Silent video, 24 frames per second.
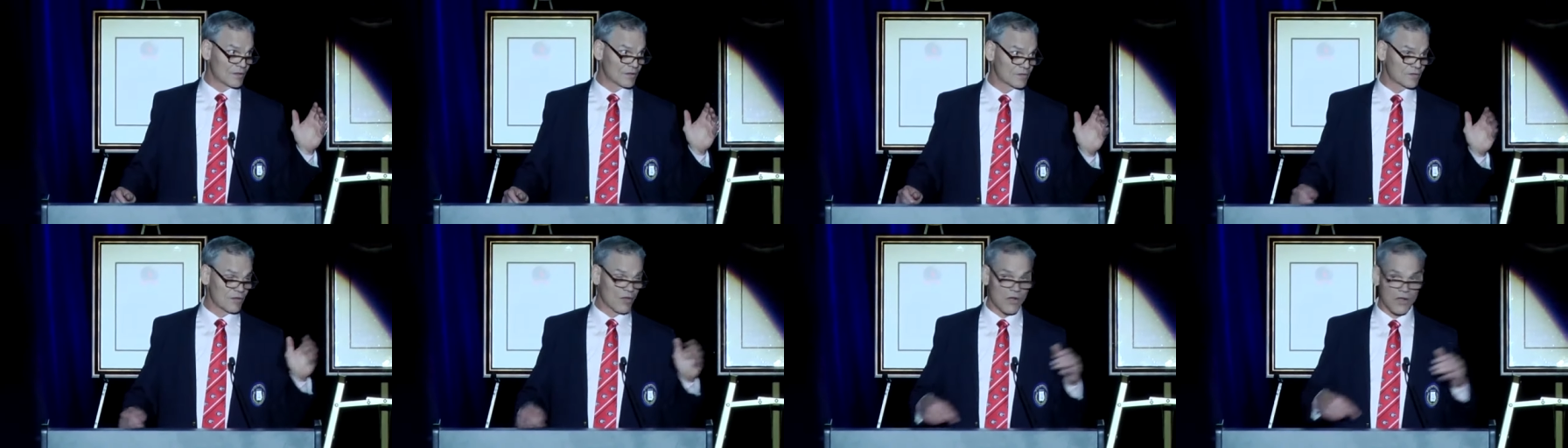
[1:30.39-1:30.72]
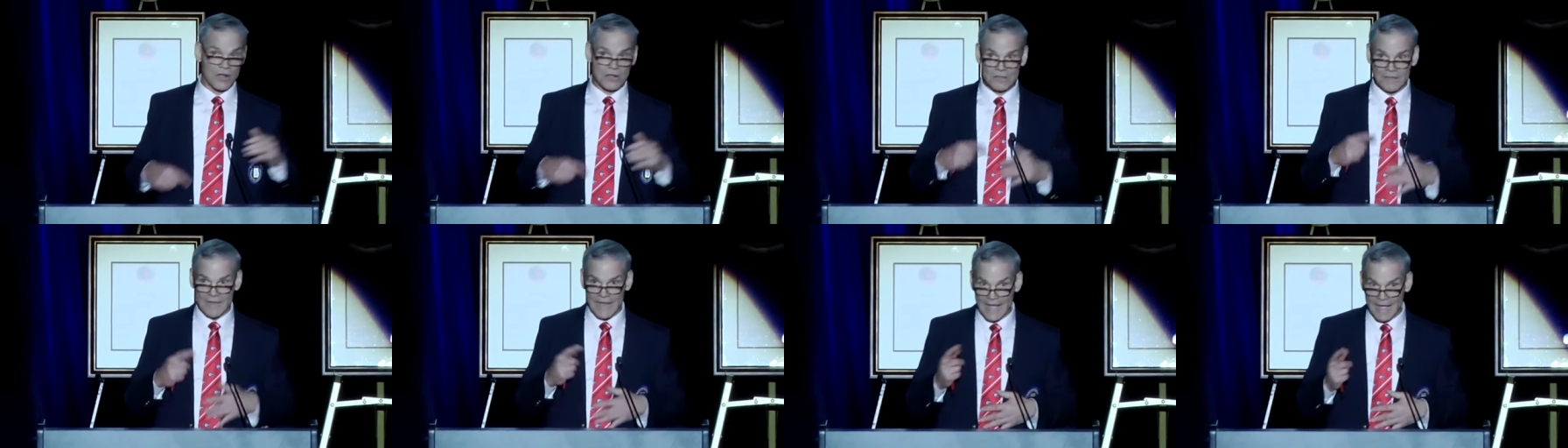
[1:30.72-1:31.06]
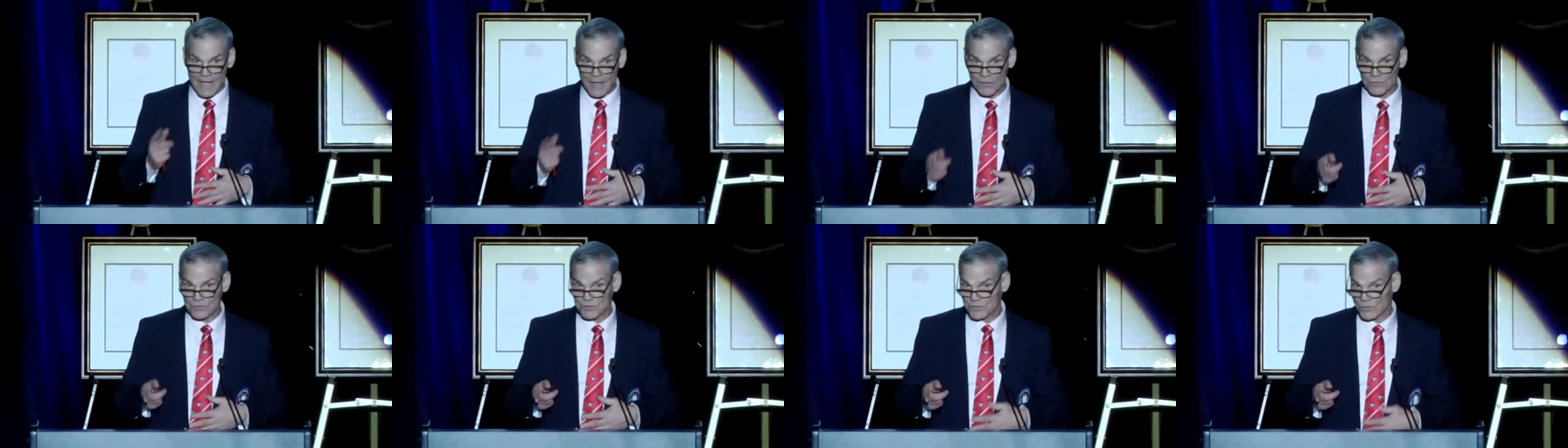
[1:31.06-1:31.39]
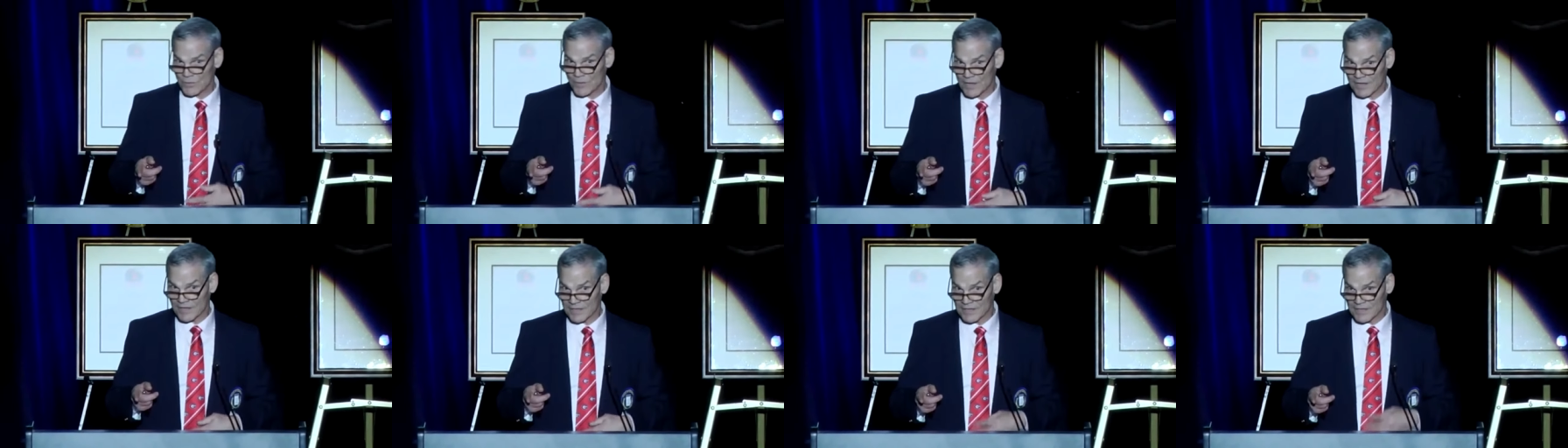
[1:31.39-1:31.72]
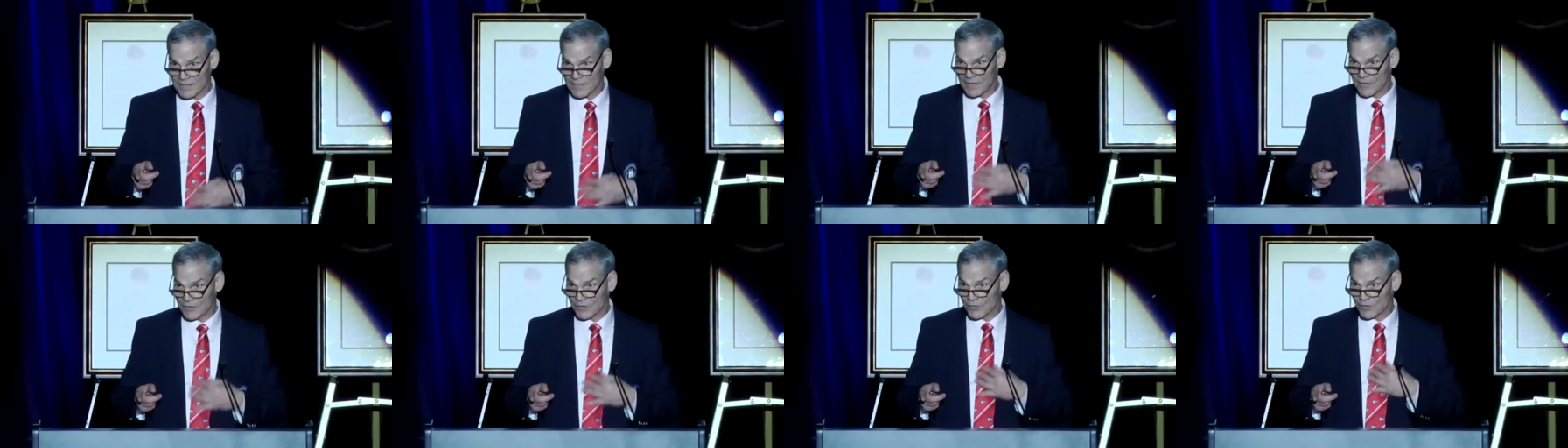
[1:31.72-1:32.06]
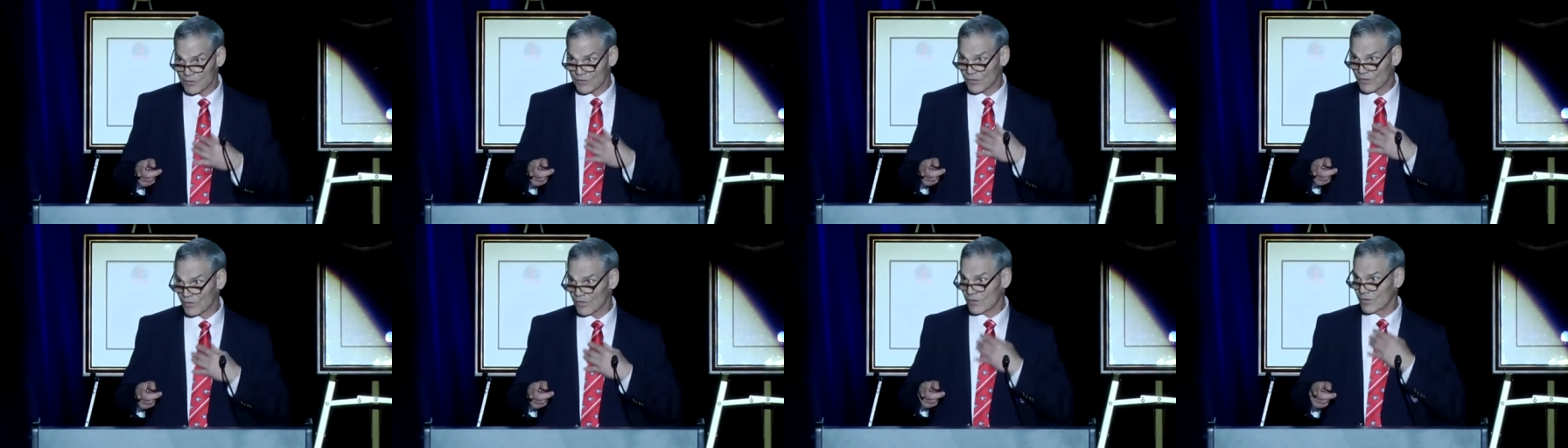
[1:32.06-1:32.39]
talk loud so they can hear
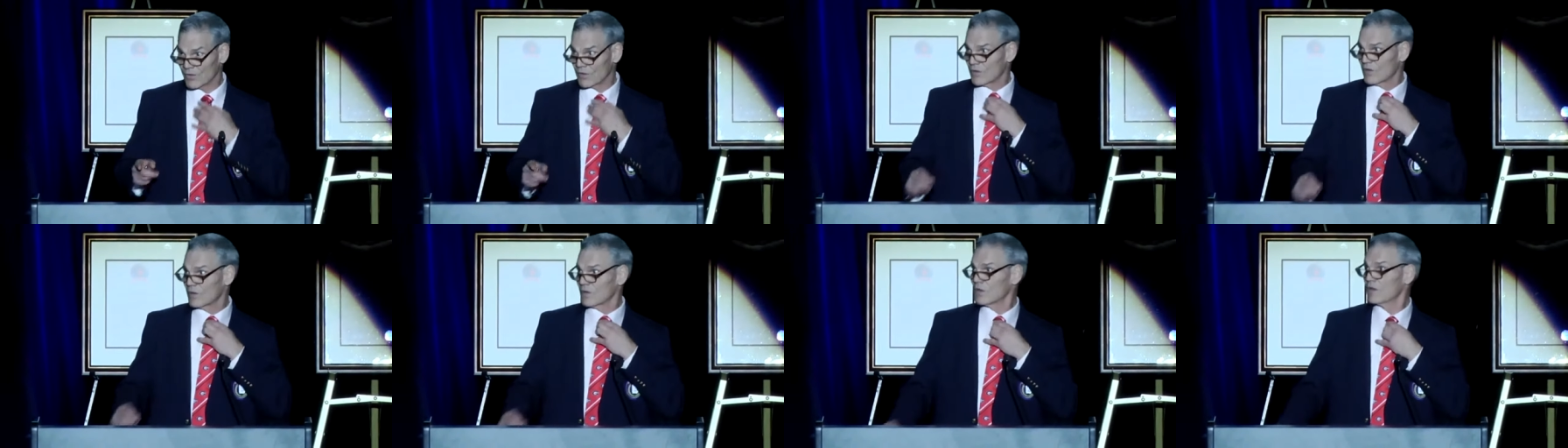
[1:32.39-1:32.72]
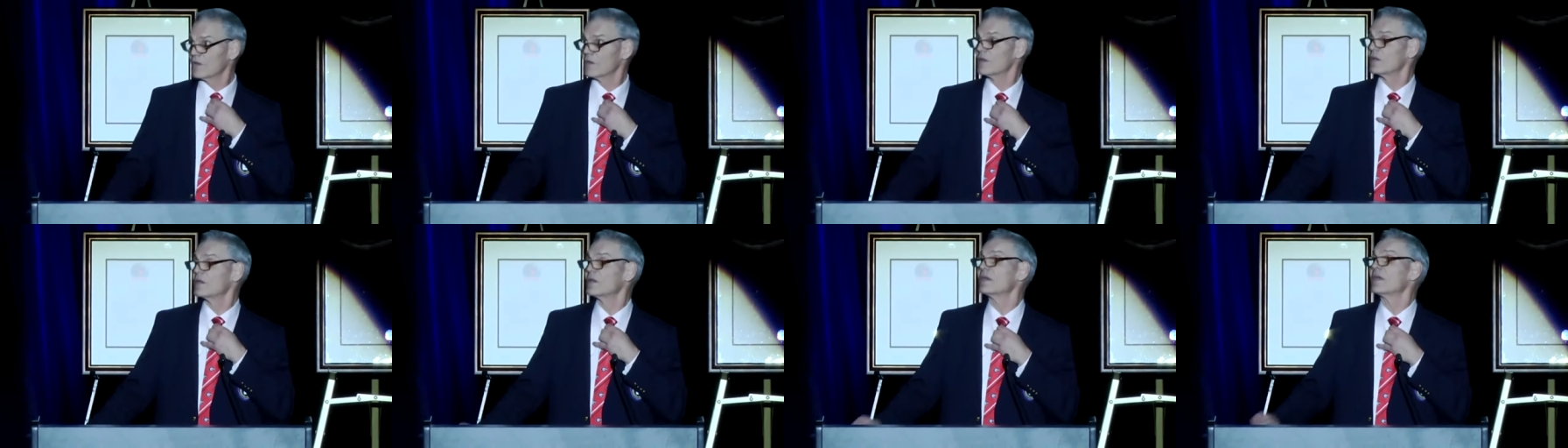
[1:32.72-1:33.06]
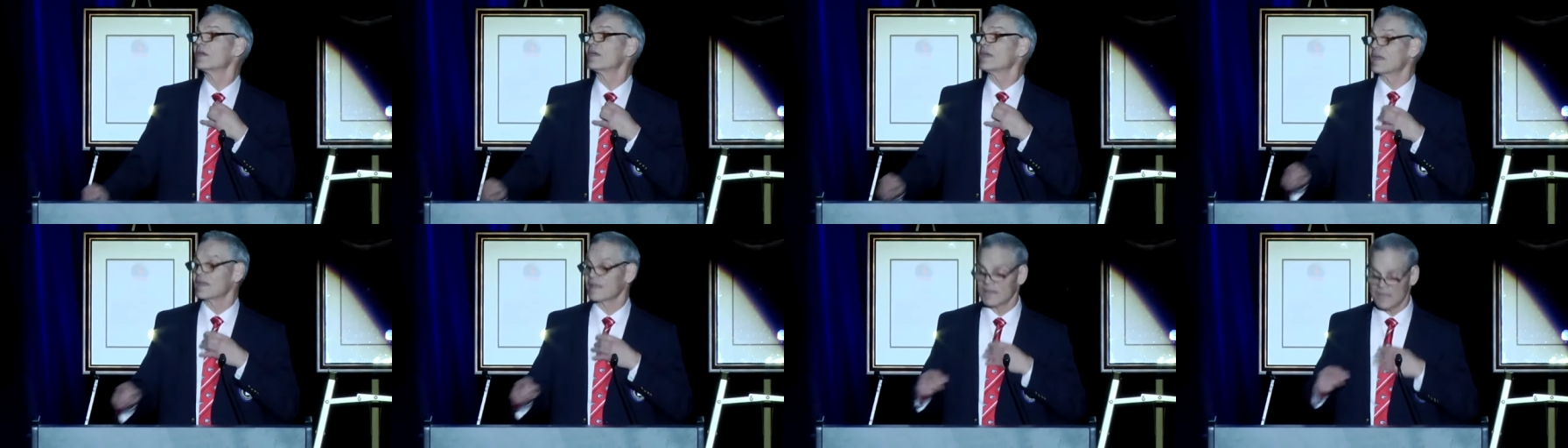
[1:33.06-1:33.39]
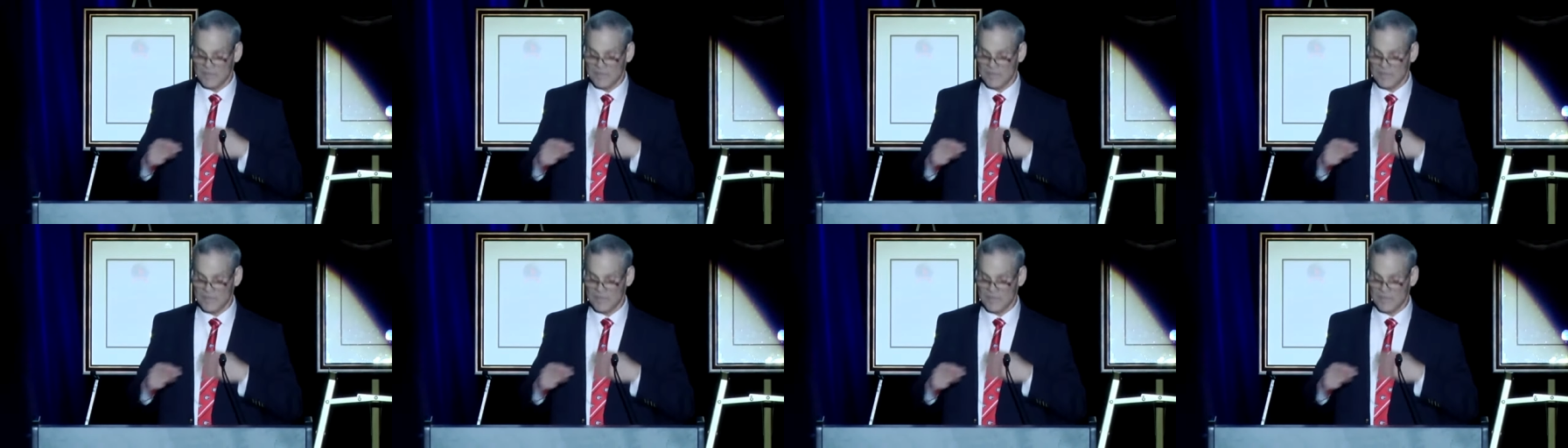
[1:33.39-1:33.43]
you, and